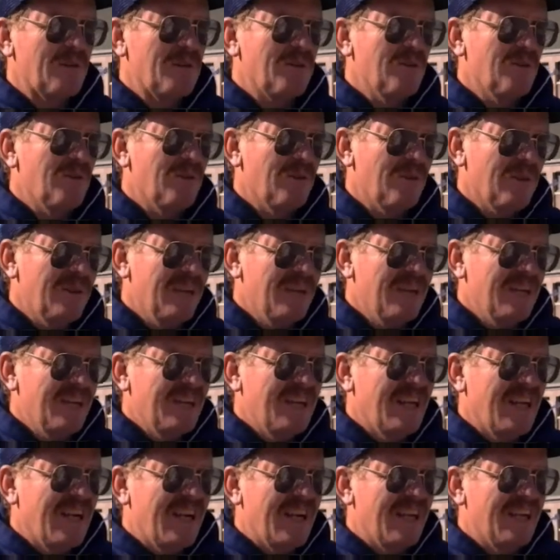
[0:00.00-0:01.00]
we call
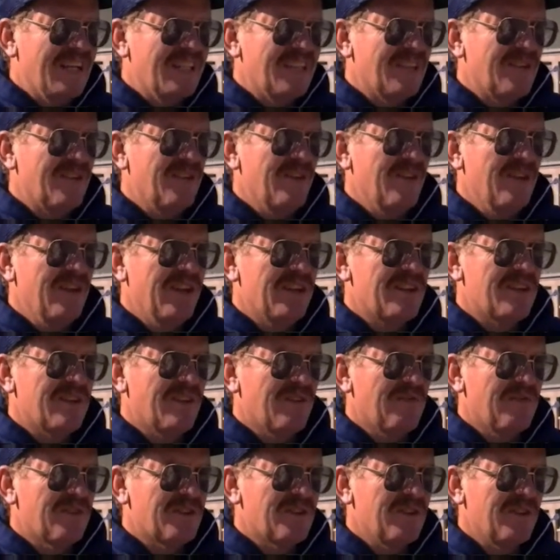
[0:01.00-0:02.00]
a third
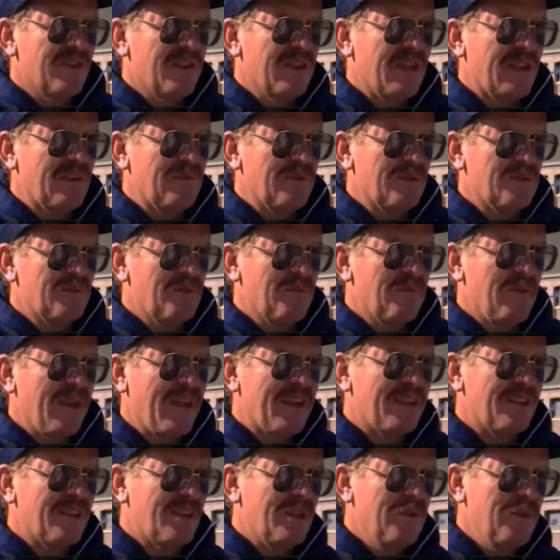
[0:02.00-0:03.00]
echelon facility. In other words, we're
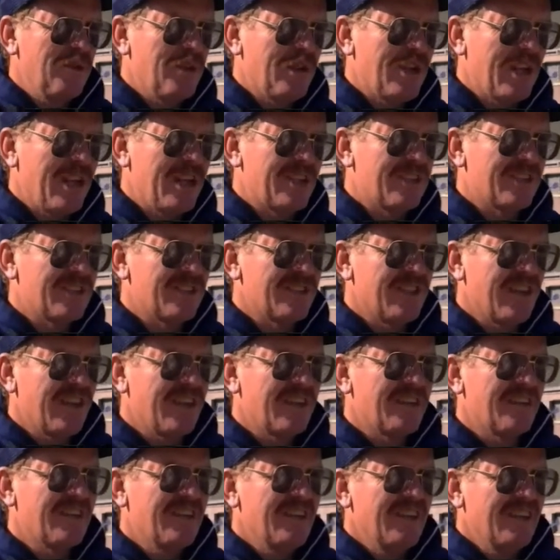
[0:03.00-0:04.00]
back in the communication
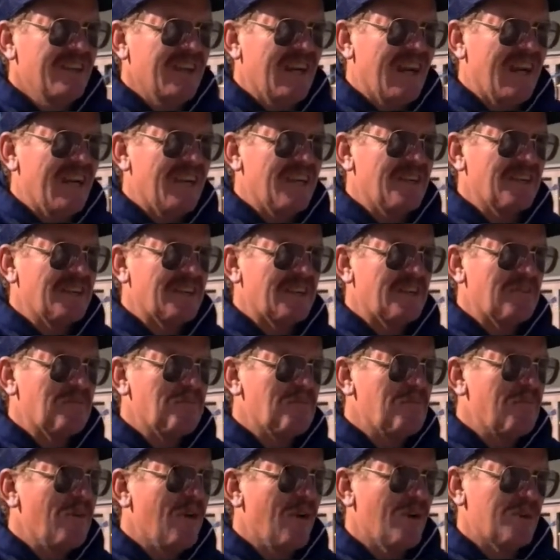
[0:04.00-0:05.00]
zone, a
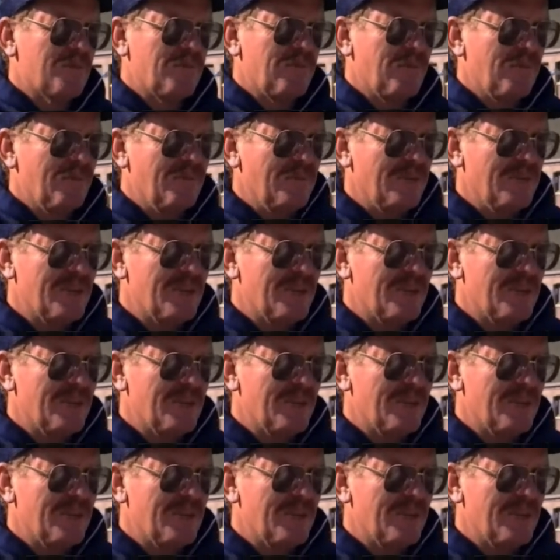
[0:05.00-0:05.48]
um, hospital